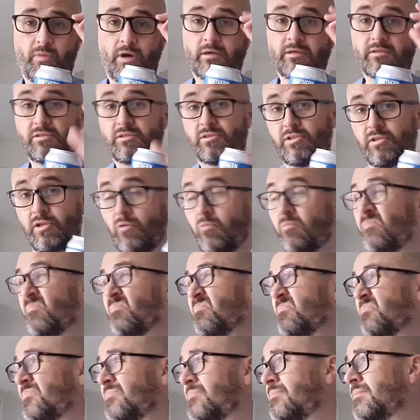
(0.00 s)
Monk. Do you know...
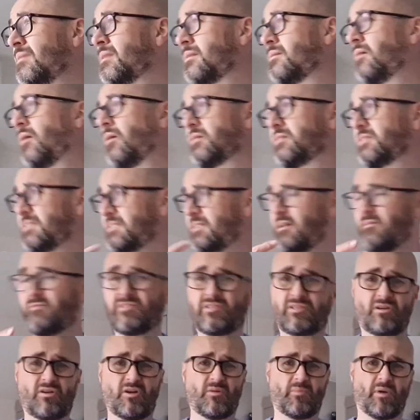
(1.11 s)

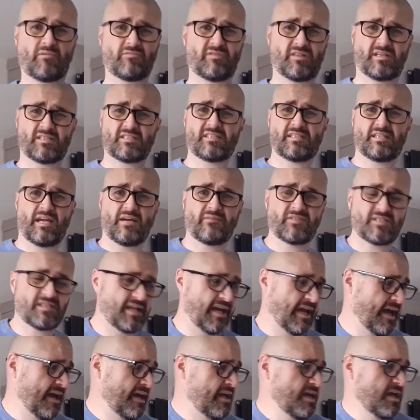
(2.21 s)
Sorry about the sniffs
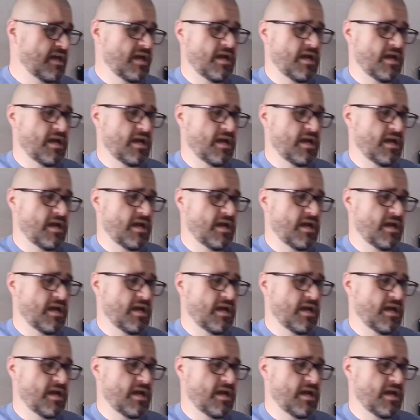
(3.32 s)
there.